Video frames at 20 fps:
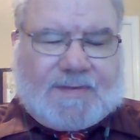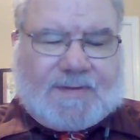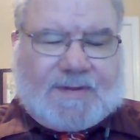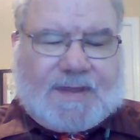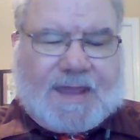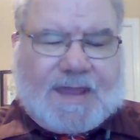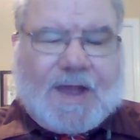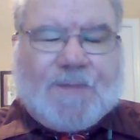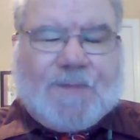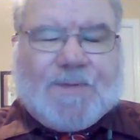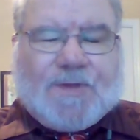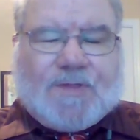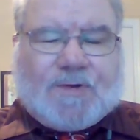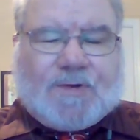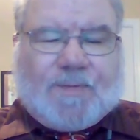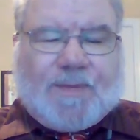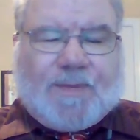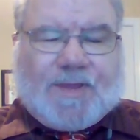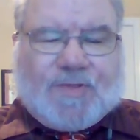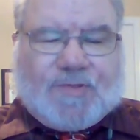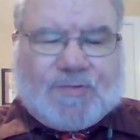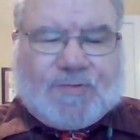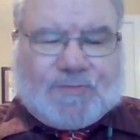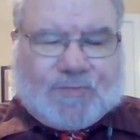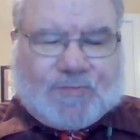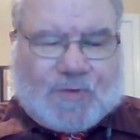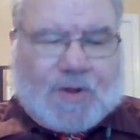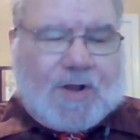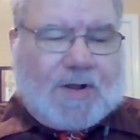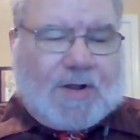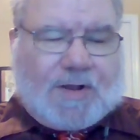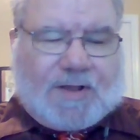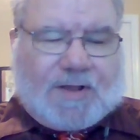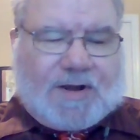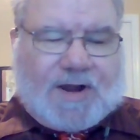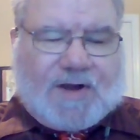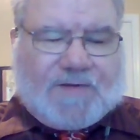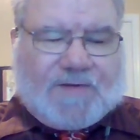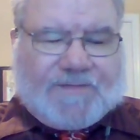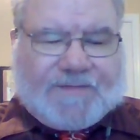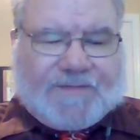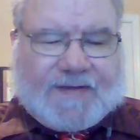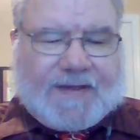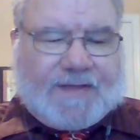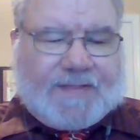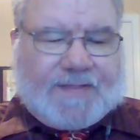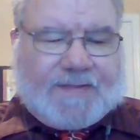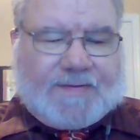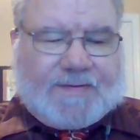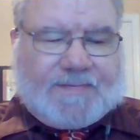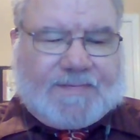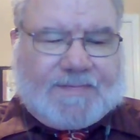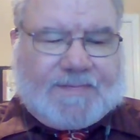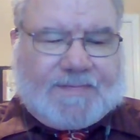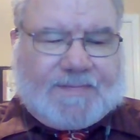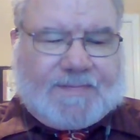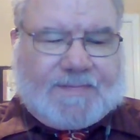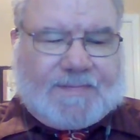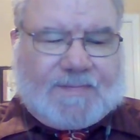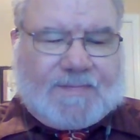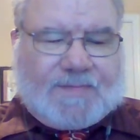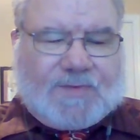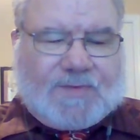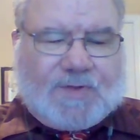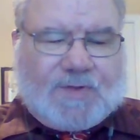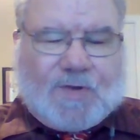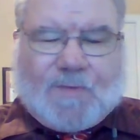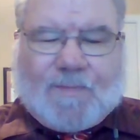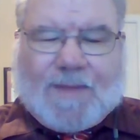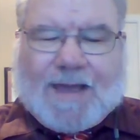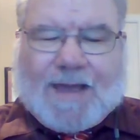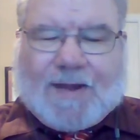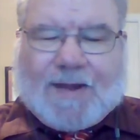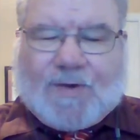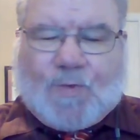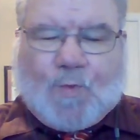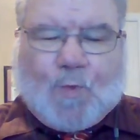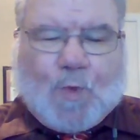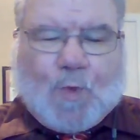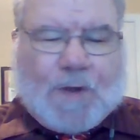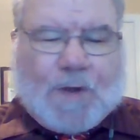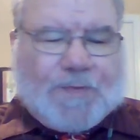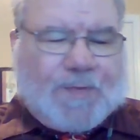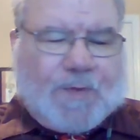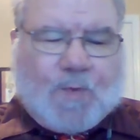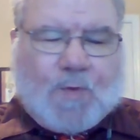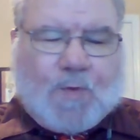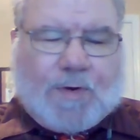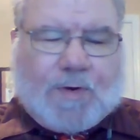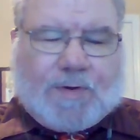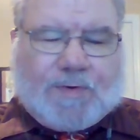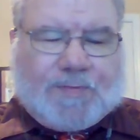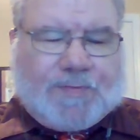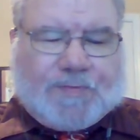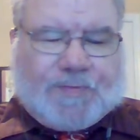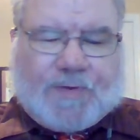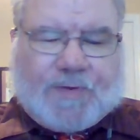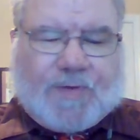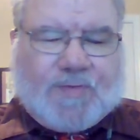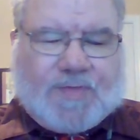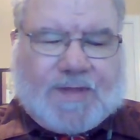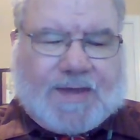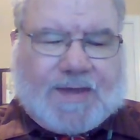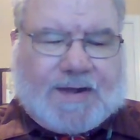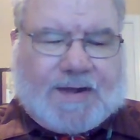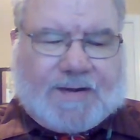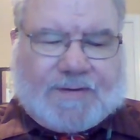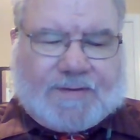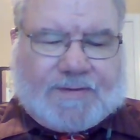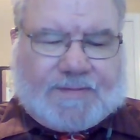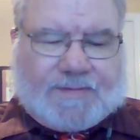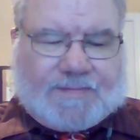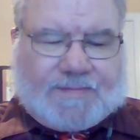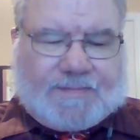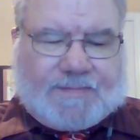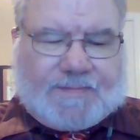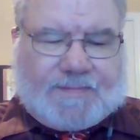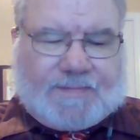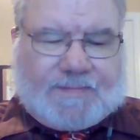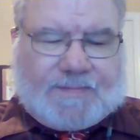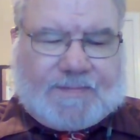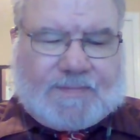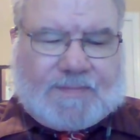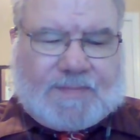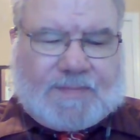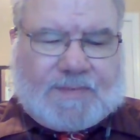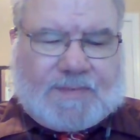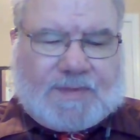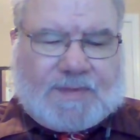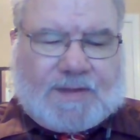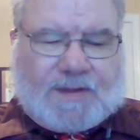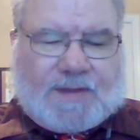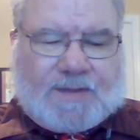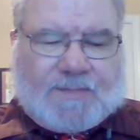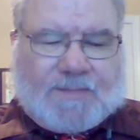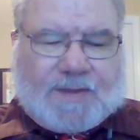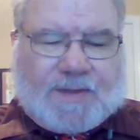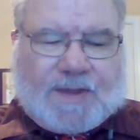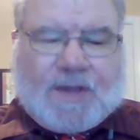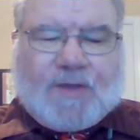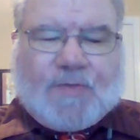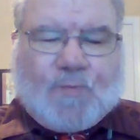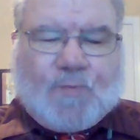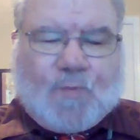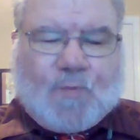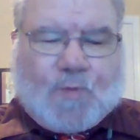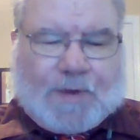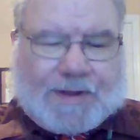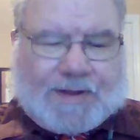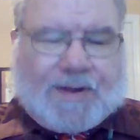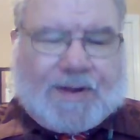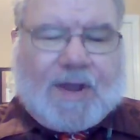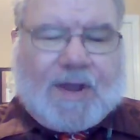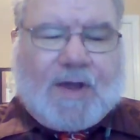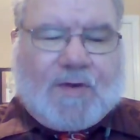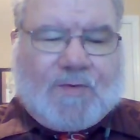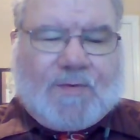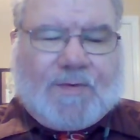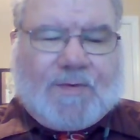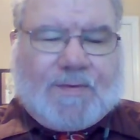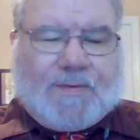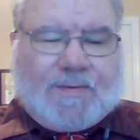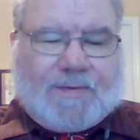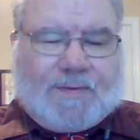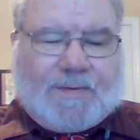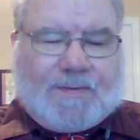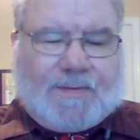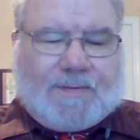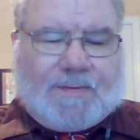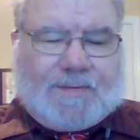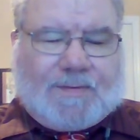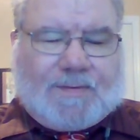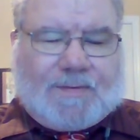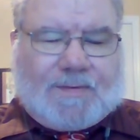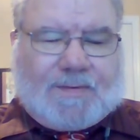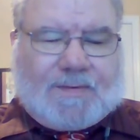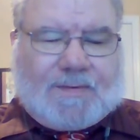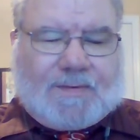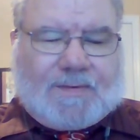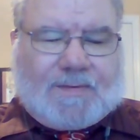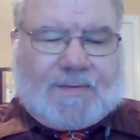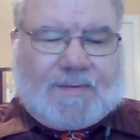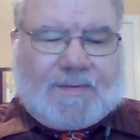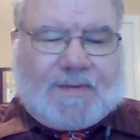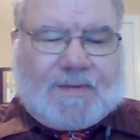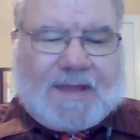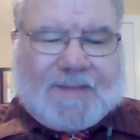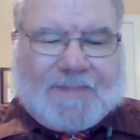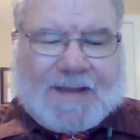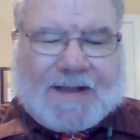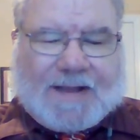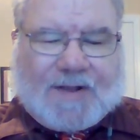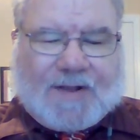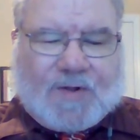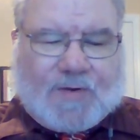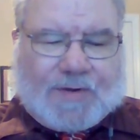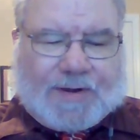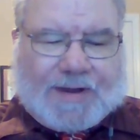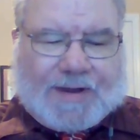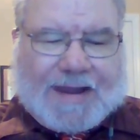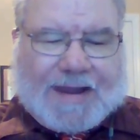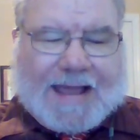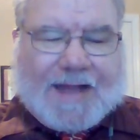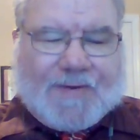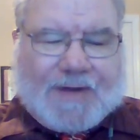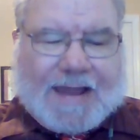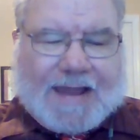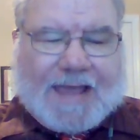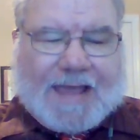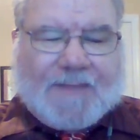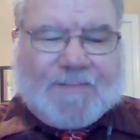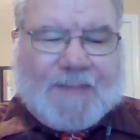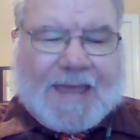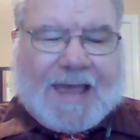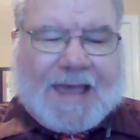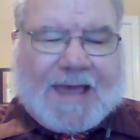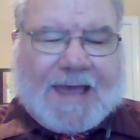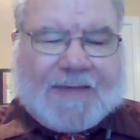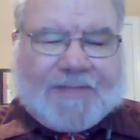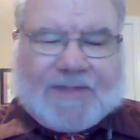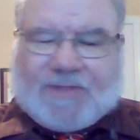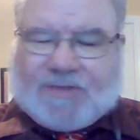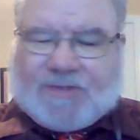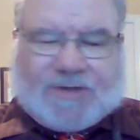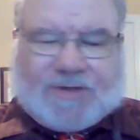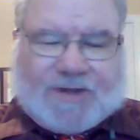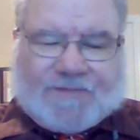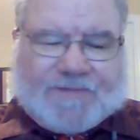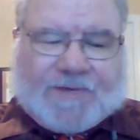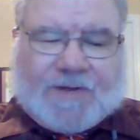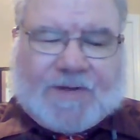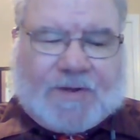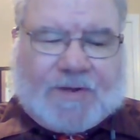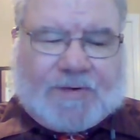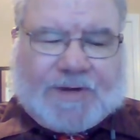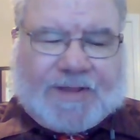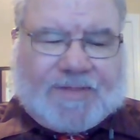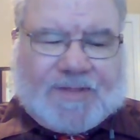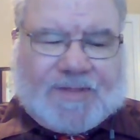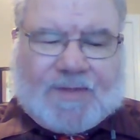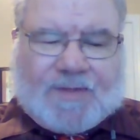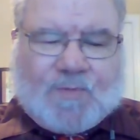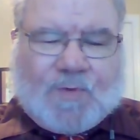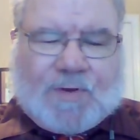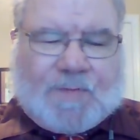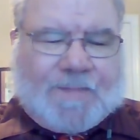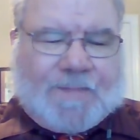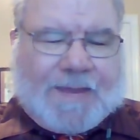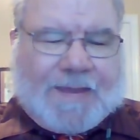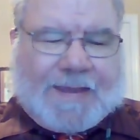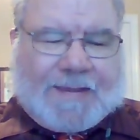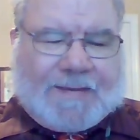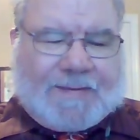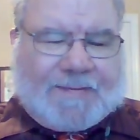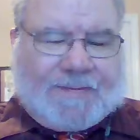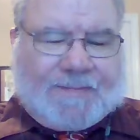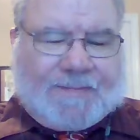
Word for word: Help us to be strong in our faith, no matter what the world throws at us because we know that by going down that path, as difficult as it will be,